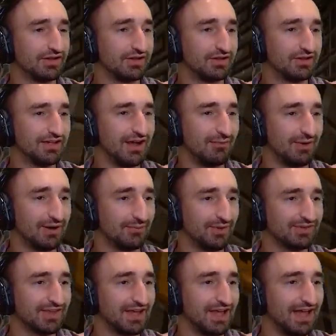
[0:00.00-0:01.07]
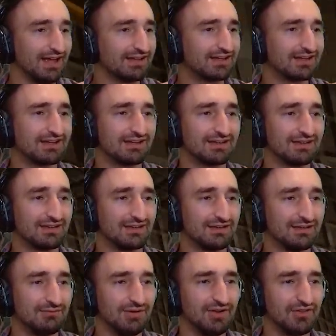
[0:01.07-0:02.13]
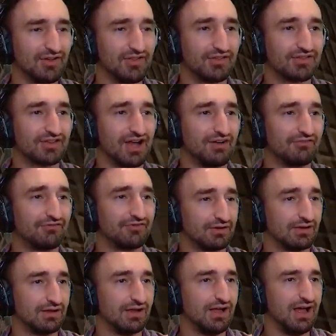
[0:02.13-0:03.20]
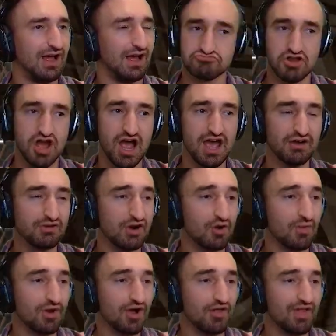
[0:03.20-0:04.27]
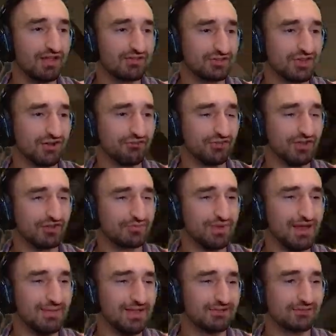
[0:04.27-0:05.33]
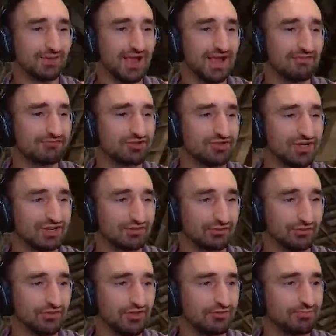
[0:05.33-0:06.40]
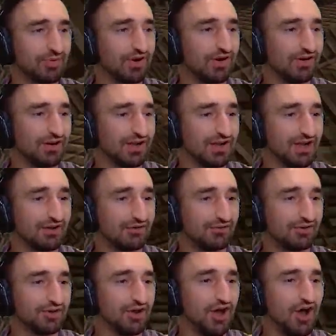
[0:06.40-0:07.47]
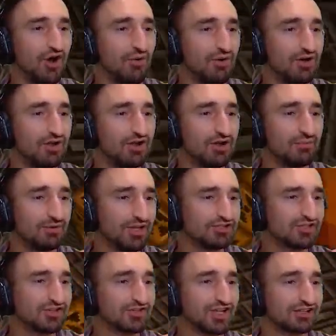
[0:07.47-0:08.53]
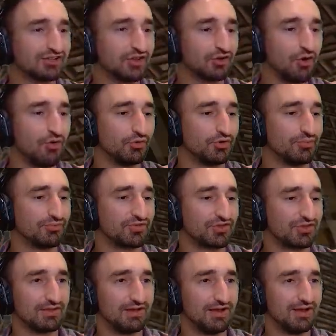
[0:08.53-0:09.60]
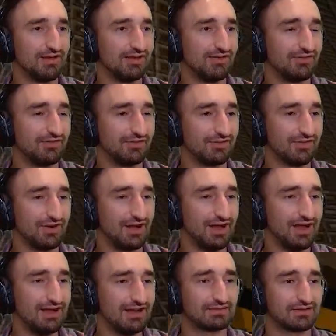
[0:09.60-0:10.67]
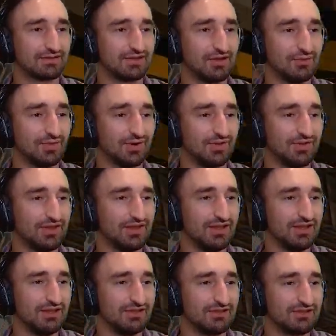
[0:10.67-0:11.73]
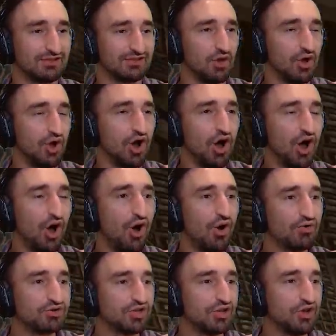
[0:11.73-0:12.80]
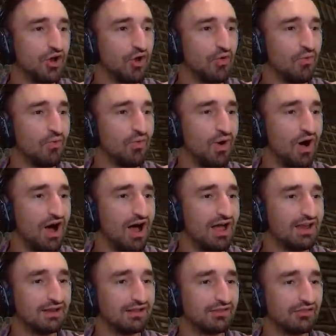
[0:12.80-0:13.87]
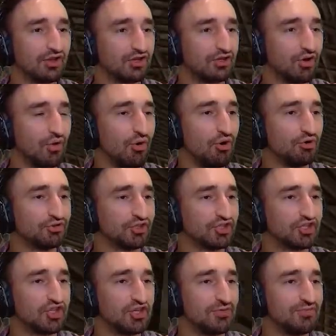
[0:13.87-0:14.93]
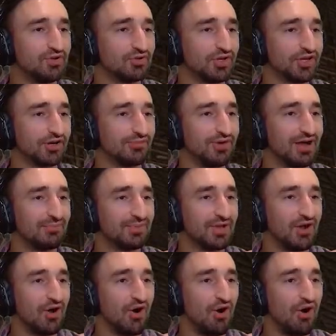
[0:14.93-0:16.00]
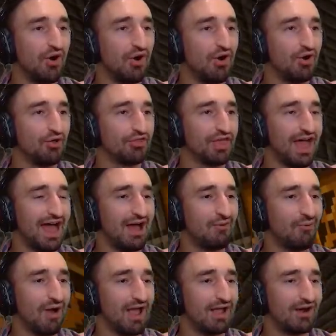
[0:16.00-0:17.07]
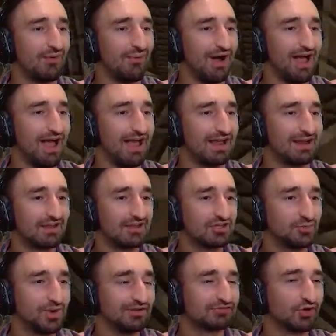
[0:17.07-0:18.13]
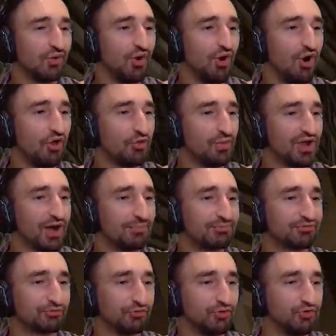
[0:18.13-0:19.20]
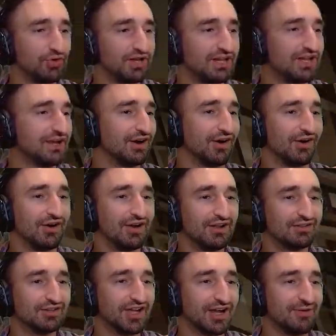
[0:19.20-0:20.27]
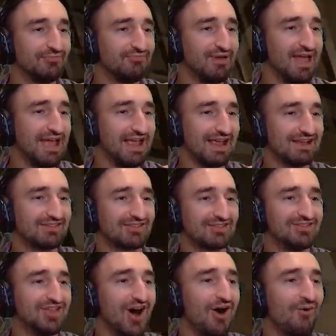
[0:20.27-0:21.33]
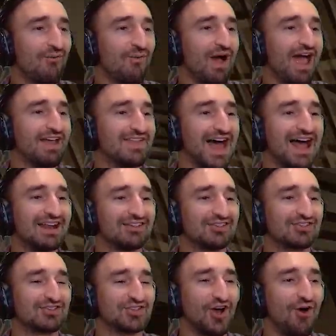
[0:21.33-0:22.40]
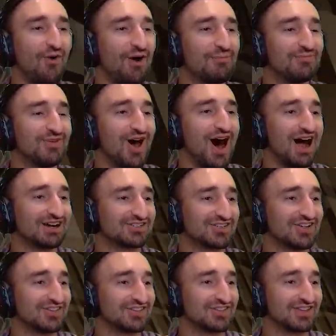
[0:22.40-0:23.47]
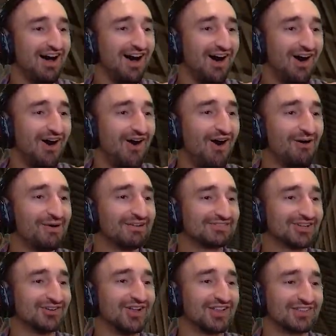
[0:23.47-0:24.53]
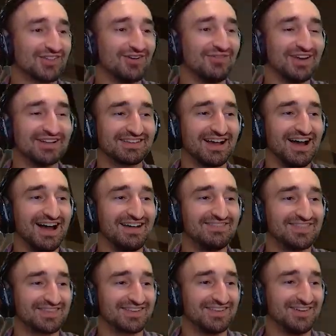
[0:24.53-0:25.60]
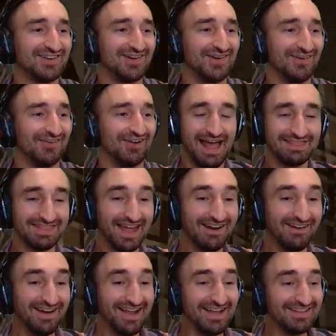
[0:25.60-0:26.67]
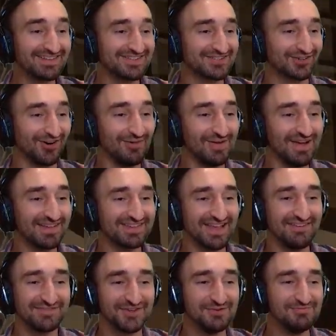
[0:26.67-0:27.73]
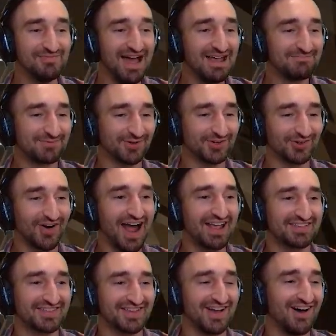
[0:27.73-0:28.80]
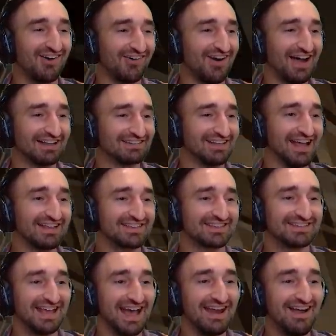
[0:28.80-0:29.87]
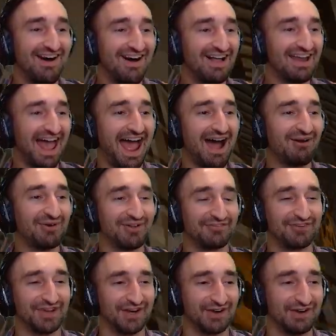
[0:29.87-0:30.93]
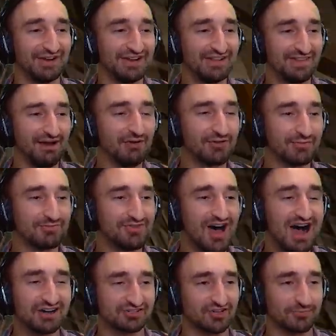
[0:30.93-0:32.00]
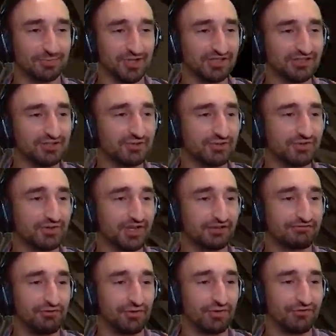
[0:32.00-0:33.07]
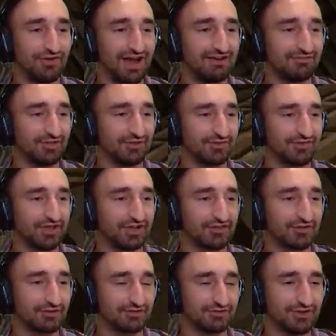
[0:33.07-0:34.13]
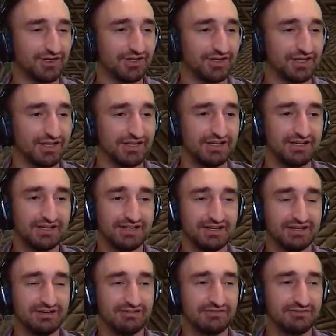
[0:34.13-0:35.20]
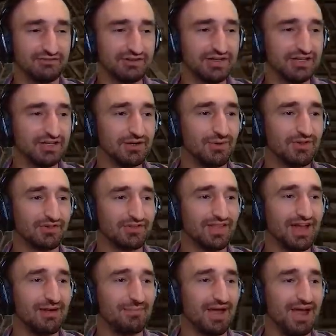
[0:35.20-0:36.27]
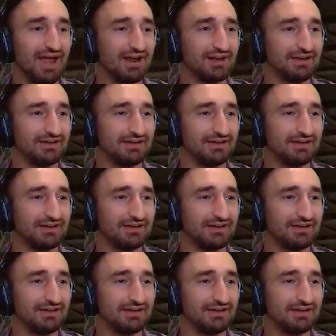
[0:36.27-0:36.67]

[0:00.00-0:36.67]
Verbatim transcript: Yeah, wait, what the heck? What is all this stuff? Huh, I don't know what all that stuff is. Maybe that's after you get through this part. I, I don't really know. But let's just stick to the Goldums. All right, kill one of these. Oh, you know what? The gold accumulator might be all that way away. You might have to go all the way up through here like a maze. No way. That is so obnoxious. Oh, i would to have to do that so many times, too. There it is! JeromeASF, you may progress. All right, let's get on out of here. That was obnoxious, but luckily it was only like four or five of those things, so really, really wasn't that bad.